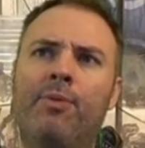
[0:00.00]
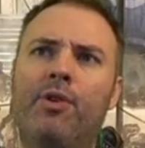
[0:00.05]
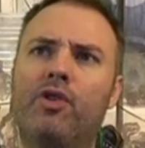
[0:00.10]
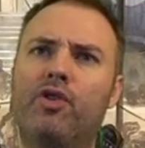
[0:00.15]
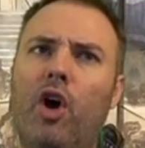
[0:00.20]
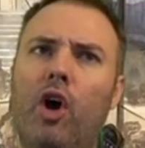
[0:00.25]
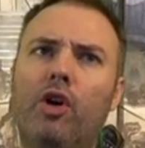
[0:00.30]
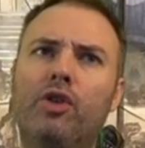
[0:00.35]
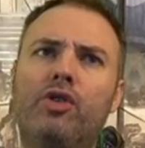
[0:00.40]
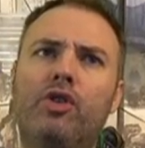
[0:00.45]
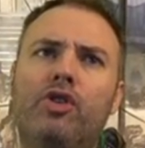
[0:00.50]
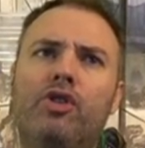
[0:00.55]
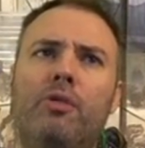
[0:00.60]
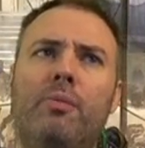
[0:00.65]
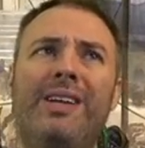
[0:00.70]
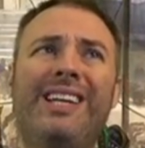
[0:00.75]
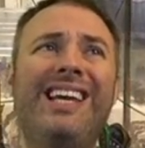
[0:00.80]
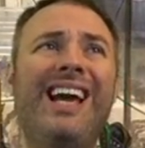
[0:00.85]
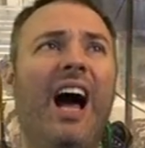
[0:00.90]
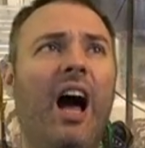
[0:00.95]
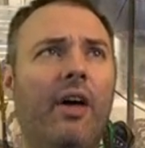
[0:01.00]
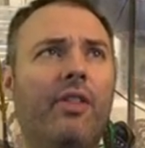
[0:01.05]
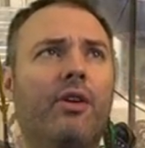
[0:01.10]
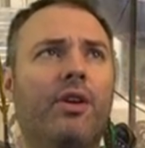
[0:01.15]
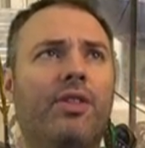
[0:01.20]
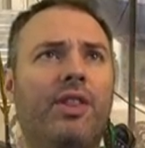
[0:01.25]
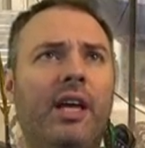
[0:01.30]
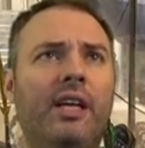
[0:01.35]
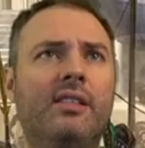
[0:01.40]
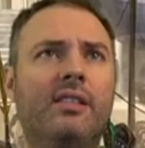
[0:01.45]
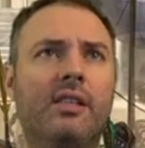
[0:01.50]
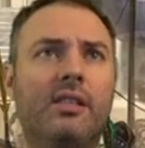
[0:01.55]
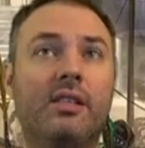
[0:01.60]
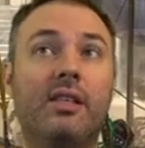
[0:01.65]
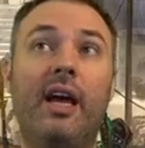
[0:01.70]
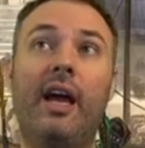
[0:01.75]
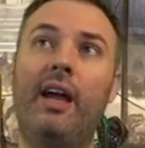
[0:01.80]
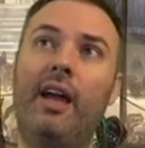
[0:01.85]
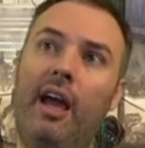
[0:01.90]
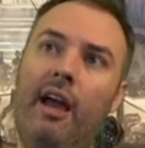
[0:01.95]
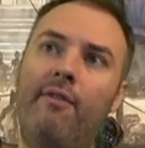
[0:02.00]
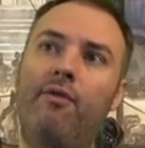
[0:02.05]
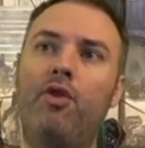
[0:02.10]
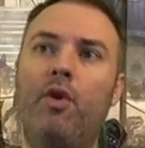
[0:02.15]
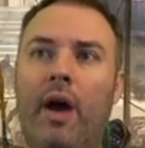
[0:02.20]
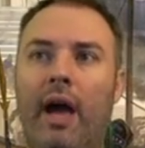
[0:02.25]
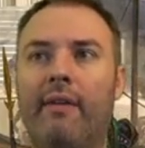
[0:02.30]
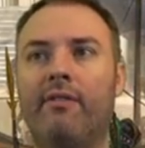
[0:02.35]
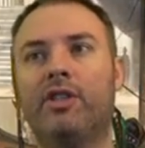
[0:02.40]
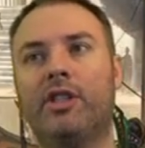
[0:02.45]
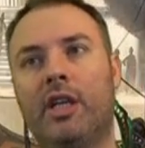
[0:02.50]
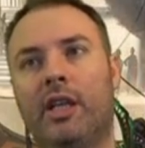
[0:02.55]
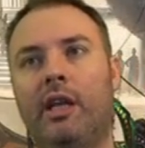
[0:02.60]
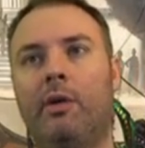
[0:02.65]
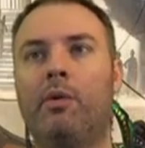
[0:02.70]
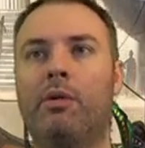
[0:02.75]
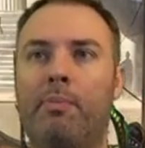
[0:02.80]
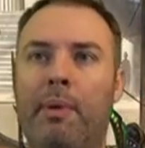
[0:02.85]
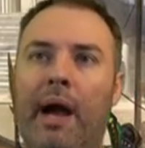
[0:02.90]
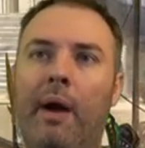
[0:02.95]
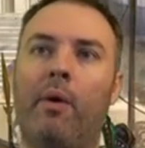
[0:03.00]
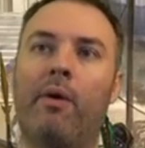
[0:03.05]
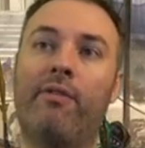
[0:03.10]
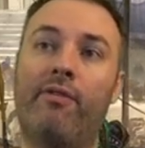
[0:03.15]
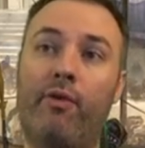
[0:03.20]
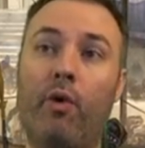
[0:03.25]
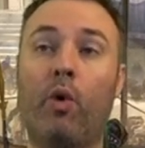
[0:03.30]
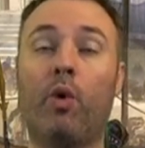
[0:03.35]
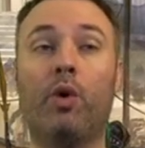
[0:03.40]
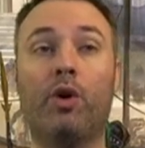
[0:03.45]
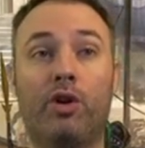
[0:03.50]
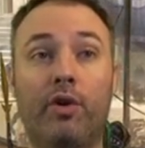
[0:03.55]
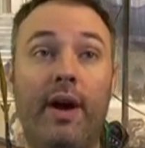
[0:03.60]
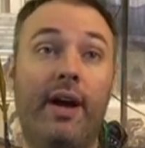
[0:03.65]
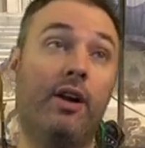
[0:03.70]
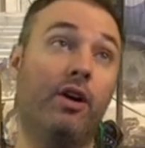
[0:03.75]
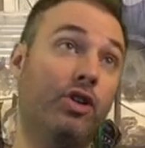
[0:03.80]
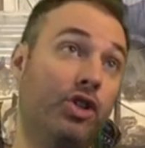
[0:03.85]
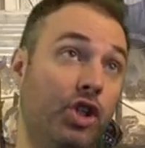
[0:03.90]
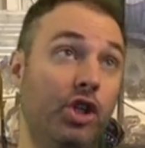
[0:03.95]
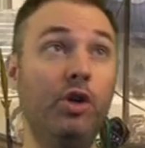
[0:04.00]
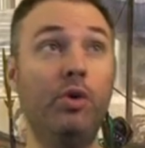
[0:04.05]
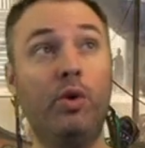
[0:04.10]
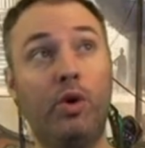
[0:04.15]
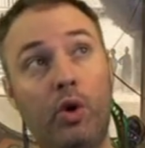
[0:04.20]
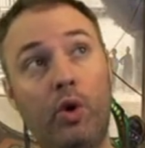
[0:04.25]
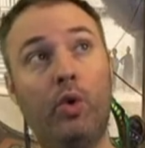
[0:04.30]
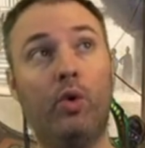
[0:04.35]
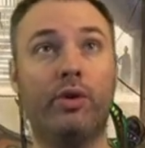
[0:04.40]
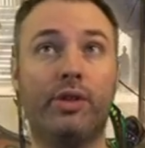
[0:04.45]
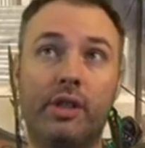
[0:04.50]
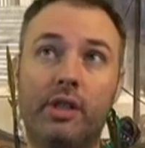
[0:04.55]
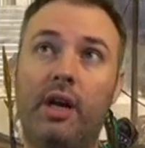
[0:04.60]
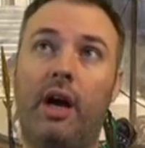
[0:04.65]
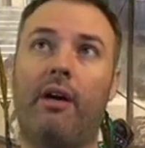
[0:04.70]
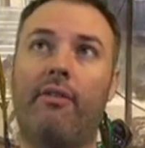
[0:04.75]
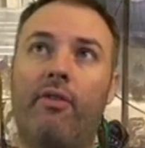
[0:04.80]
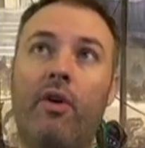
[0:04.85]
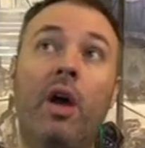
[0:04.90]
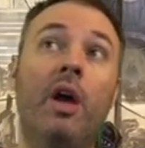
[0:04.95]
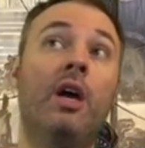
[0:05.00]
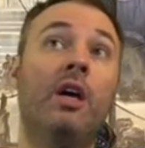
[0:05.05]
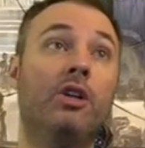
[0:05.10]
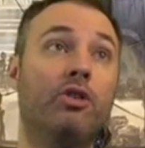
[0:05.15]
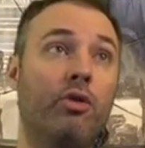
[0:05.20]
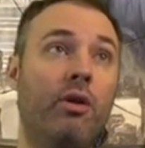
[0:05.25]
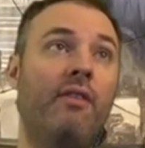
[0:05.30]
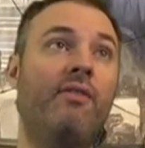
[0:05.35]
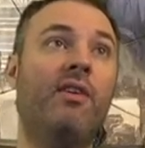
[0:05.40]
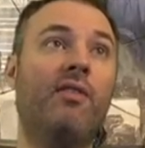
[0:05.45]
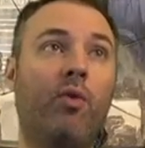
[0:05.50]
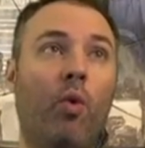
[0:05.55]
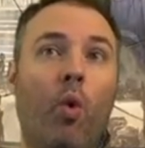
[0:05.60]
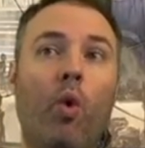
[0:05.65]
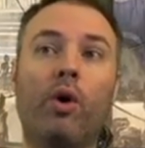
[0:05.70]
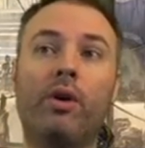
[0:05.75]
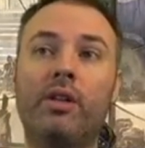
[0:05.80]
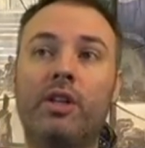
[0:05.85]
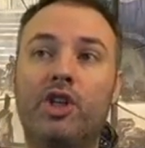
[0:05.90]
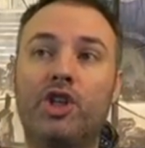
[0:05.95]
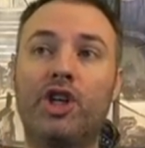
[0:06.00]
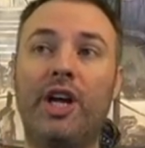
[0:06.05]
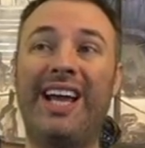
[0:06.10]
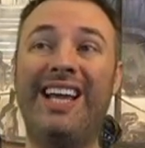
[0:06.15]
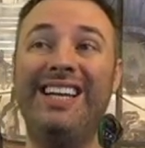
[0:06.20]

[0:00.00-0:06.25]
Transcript: There's also so many other things that say if you have something with power four or greater, do cool stuff. So even if Warden of the